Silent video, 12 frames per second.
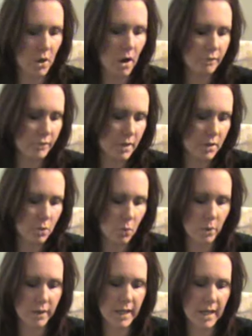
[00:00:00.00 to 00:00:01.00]
Dolphin
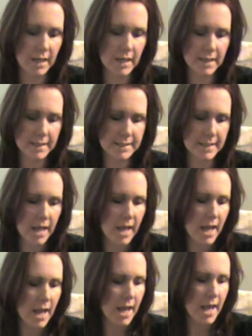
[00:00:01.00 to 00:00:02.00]
Organics,
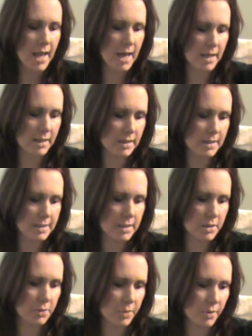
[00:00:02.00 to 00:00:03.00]
and this
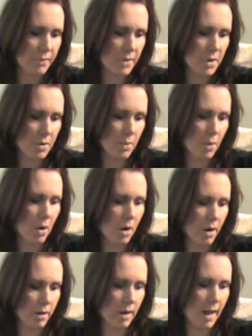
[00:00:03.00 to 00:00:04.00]
is a review
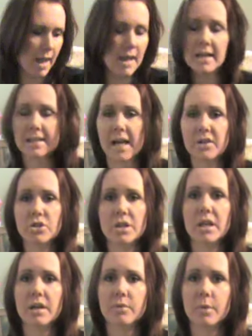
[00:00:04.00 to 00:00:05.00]
on, and it's
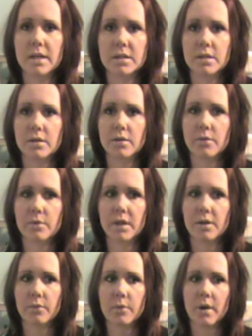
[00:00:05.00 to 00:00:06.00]
actually a giveaway too.
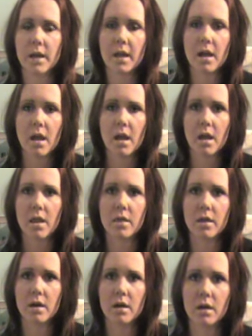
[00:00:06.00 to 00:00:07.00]
The giveaway,
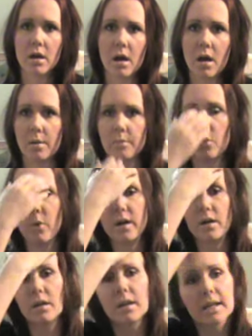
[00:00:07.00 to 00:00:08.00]
the um,
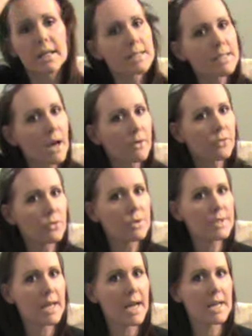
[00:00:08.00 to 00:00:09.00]
winner gets a
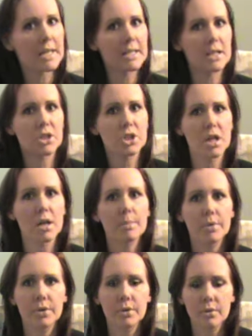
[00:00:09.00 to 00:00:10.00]
full-size
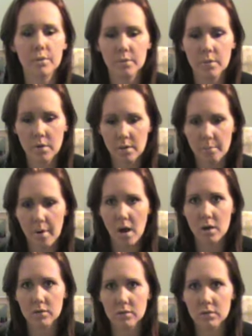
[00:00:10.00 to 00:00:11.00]
shampoo
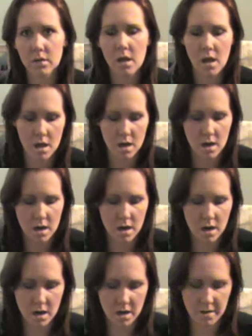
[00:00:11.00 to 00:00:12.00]
bottle.
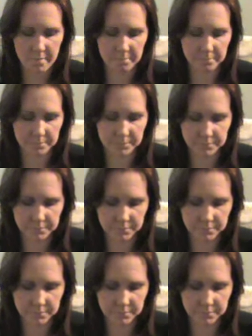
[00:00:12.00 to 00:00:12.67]
Um,